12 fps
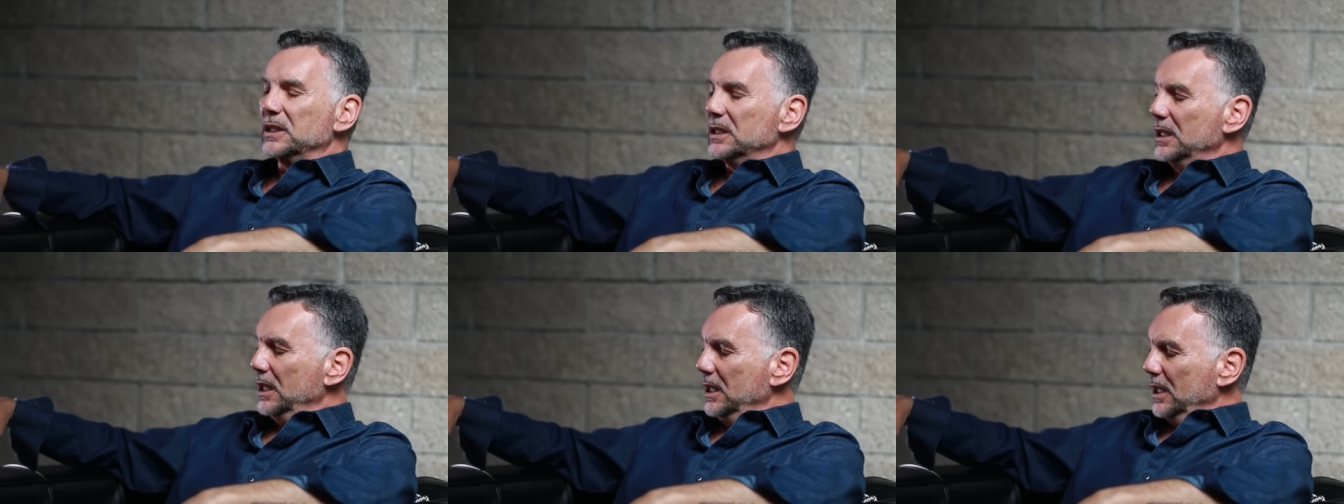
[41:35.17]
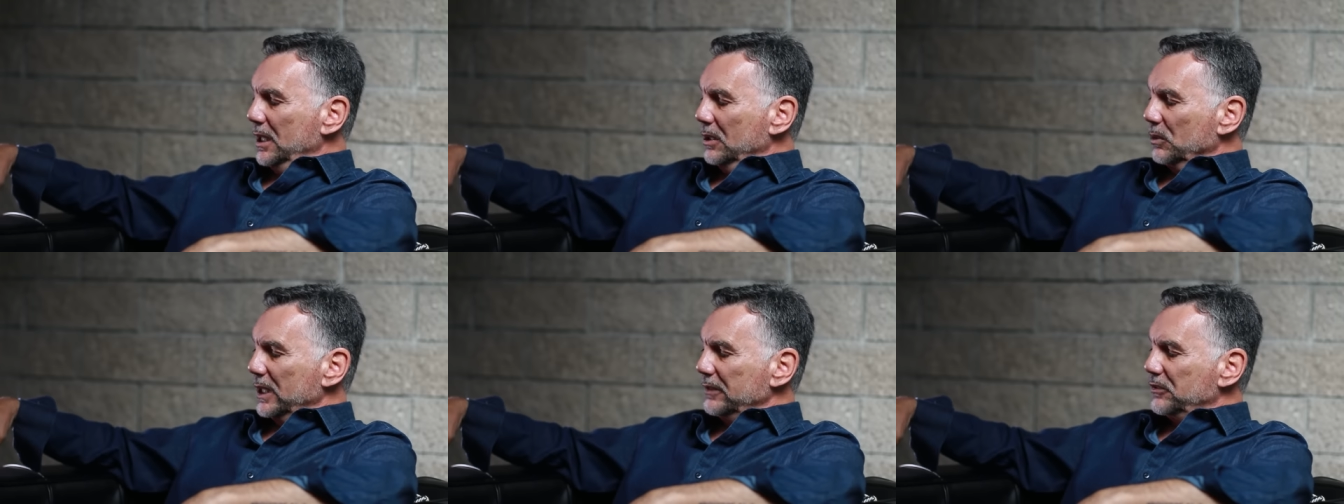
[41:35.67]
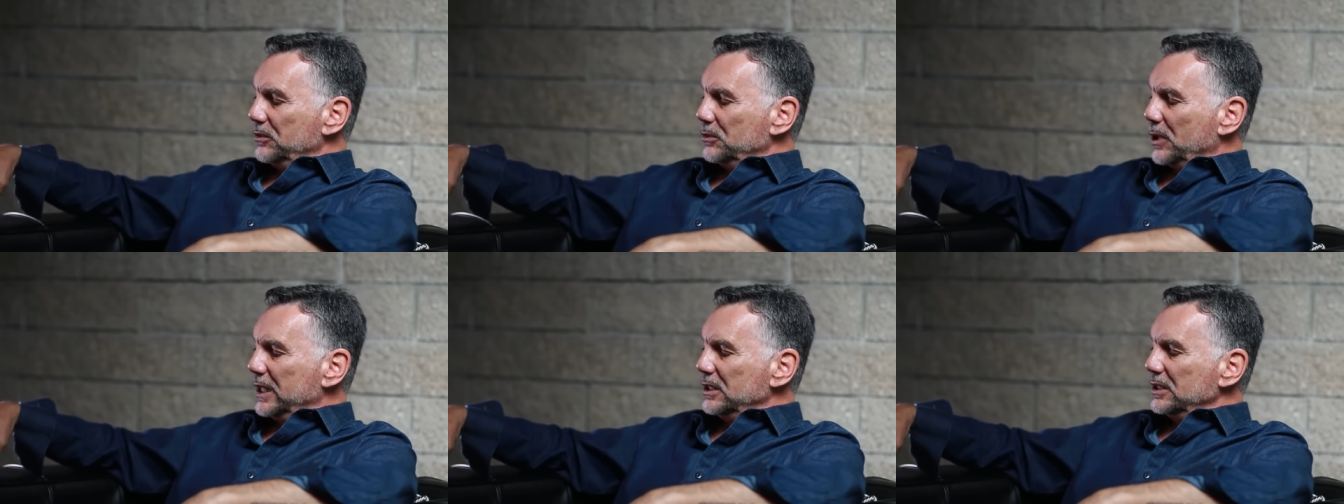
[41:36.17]
But what I've
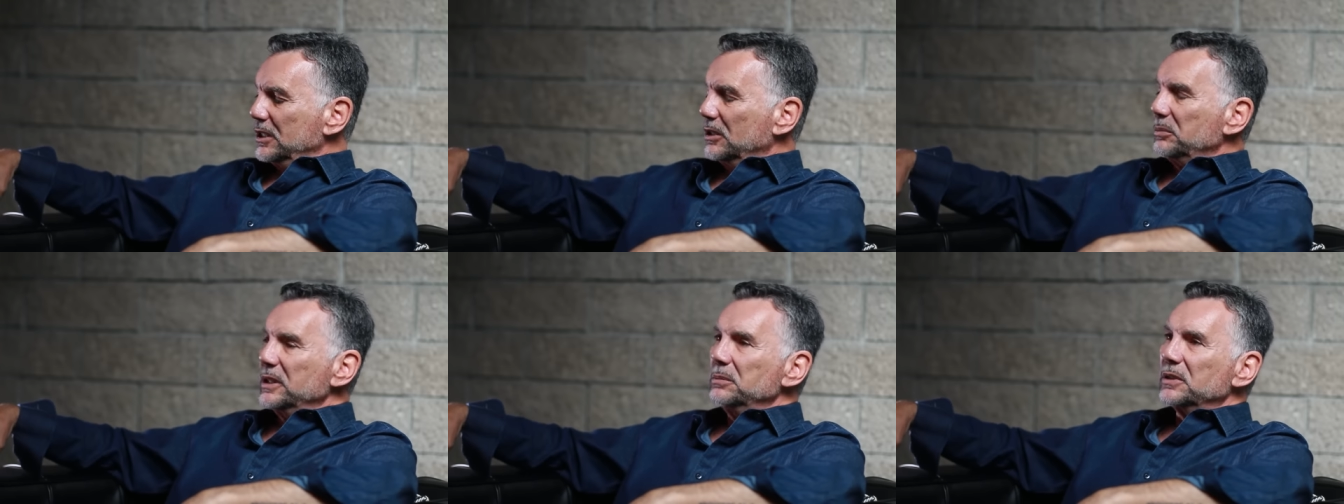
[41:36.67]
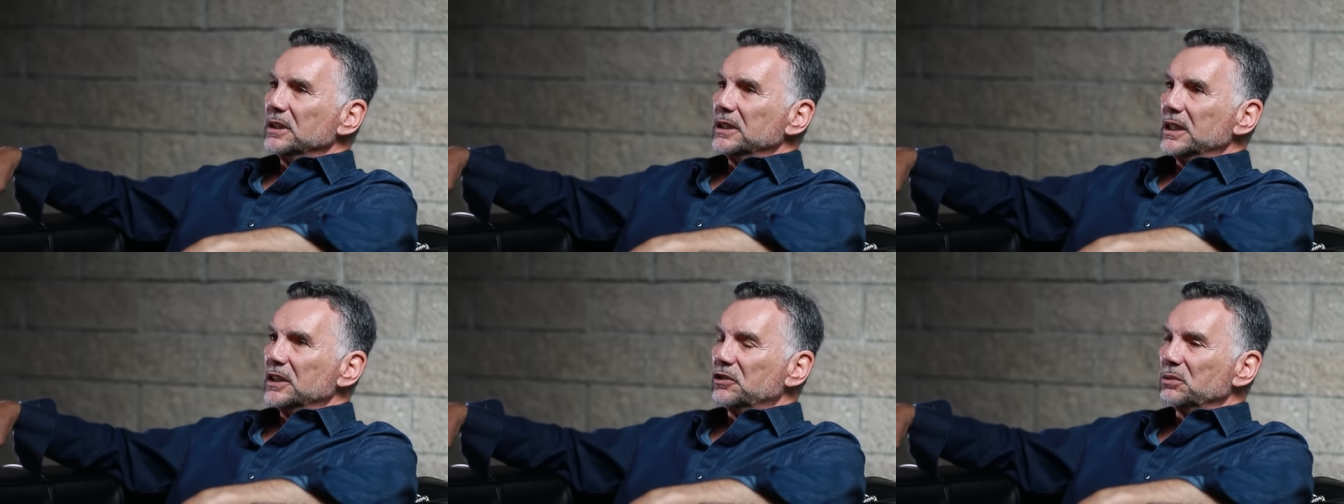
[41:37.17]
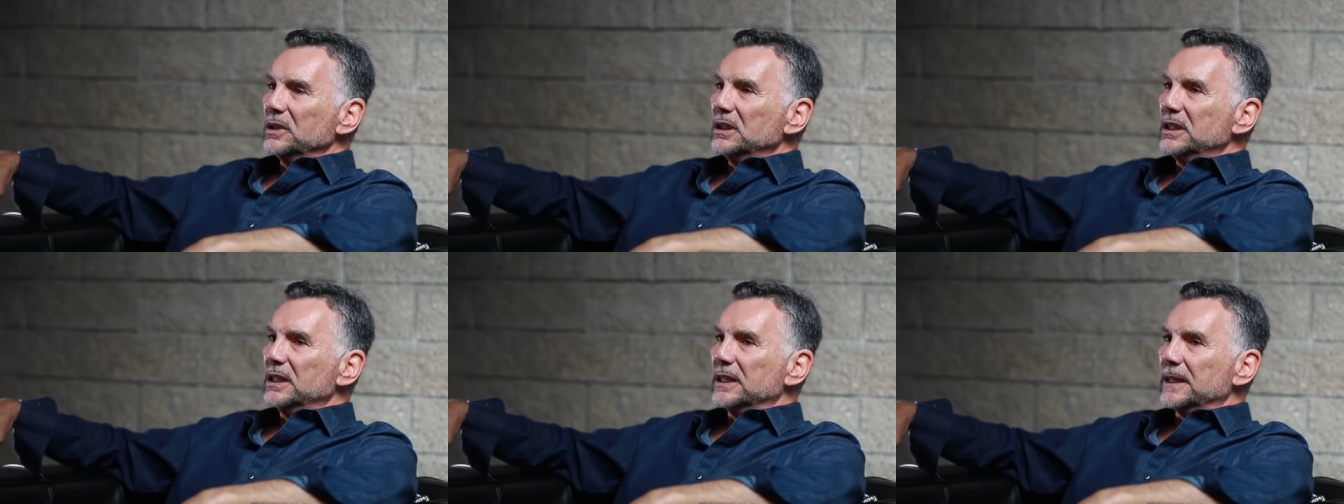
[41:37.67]
tried to tell people, it, it's
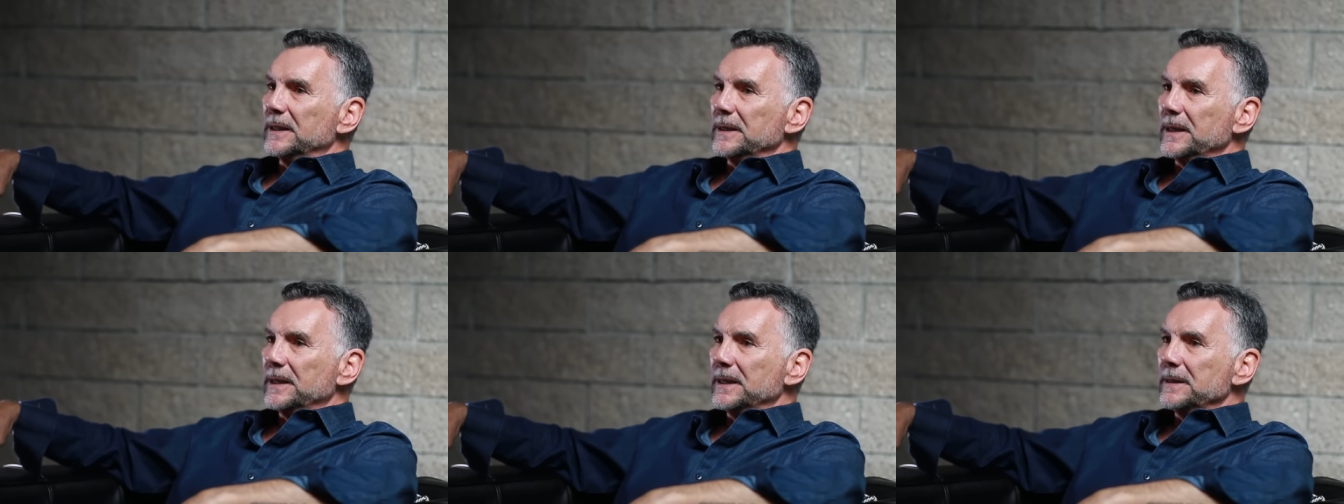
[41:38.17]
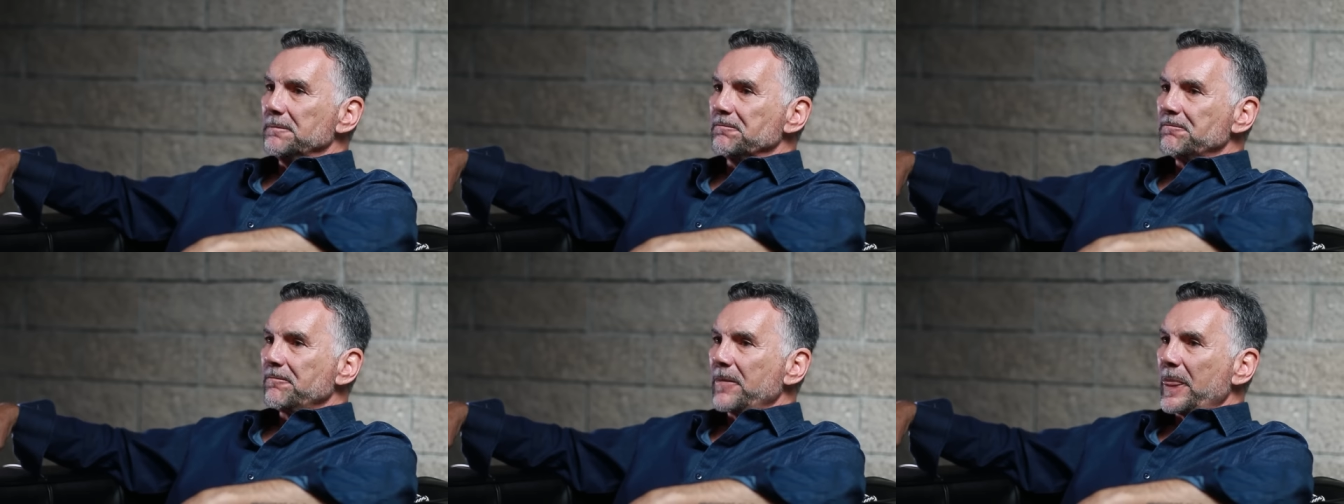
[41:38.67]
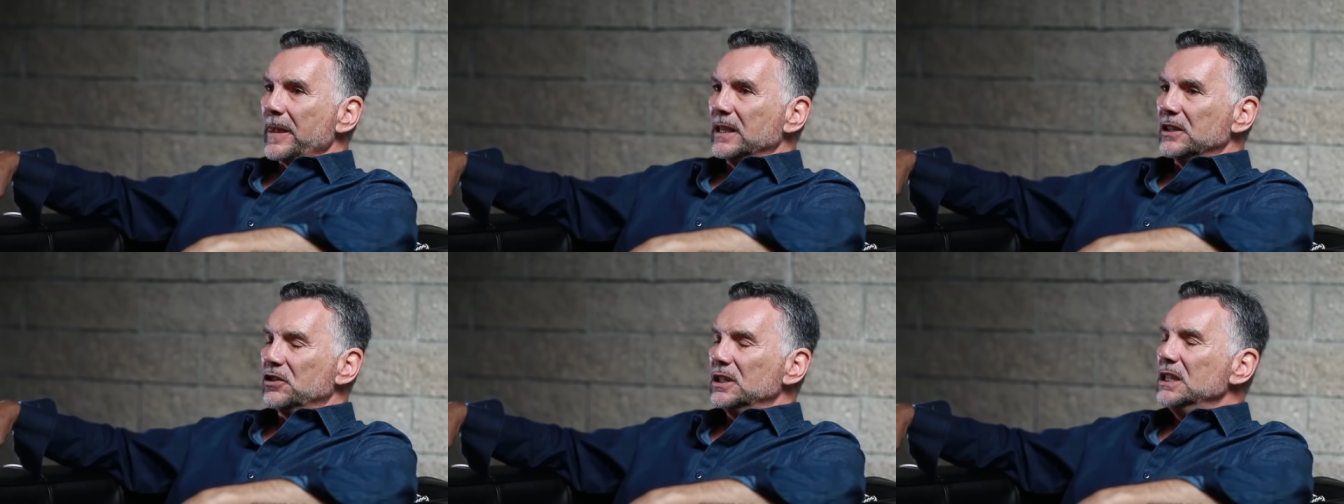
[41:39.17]
really a, uh, um,
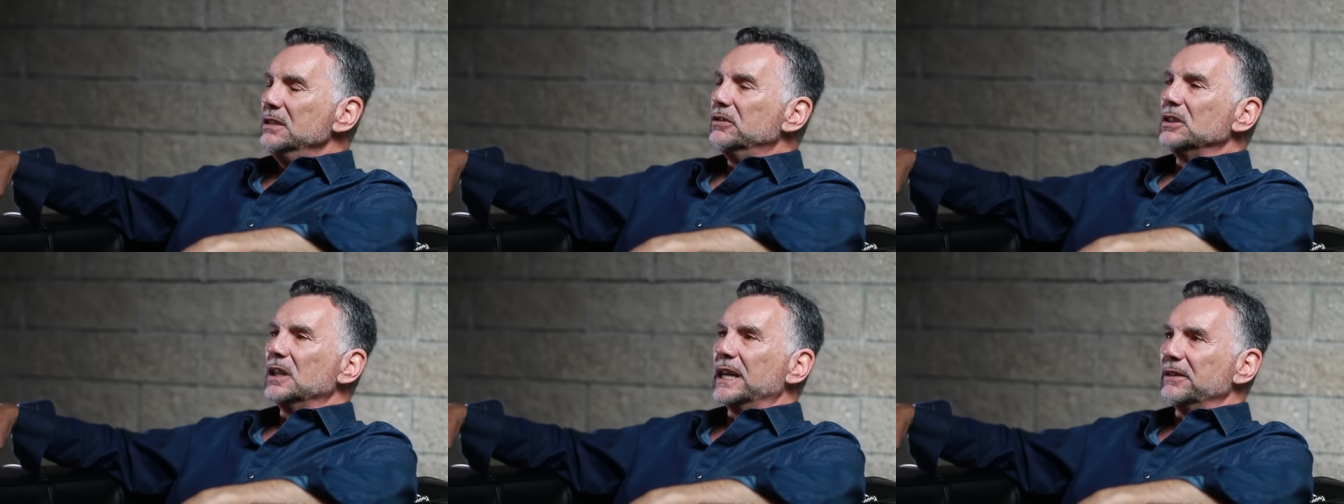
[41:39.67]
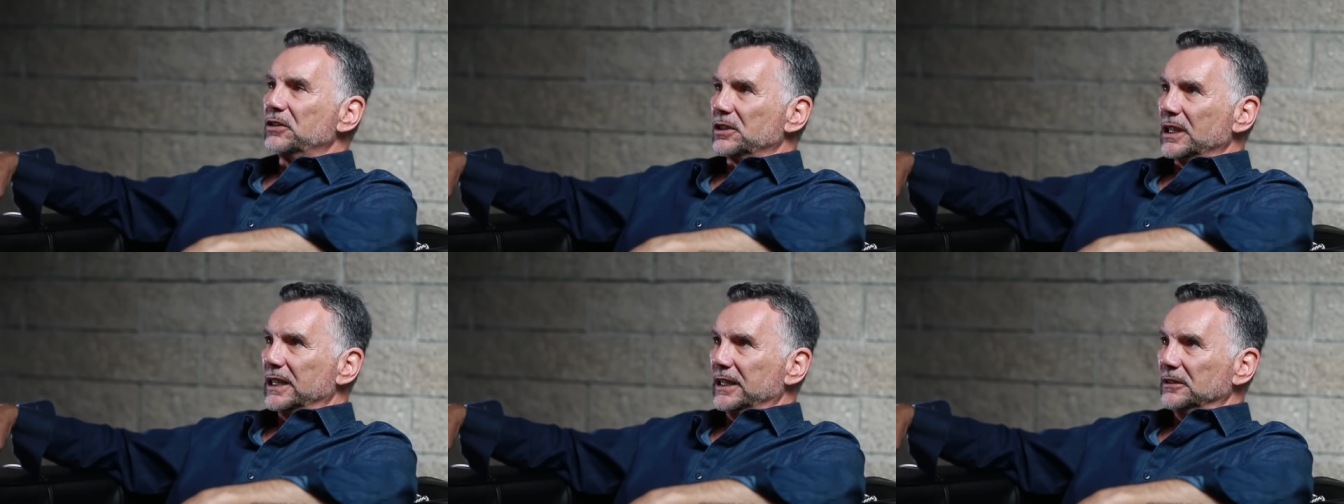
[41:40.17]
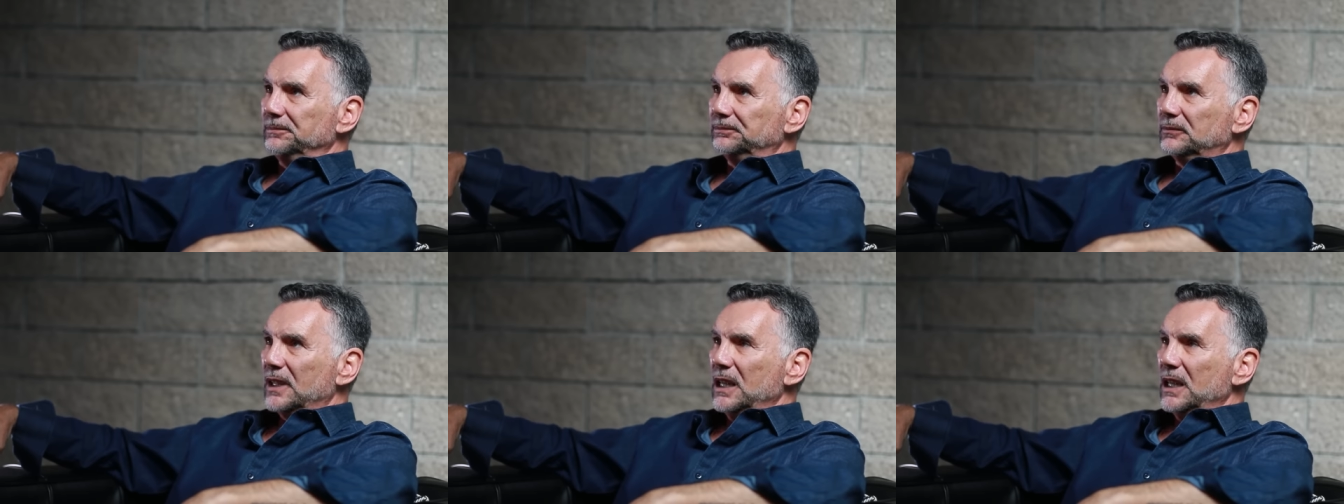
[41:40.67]
it's an evil lifestyle.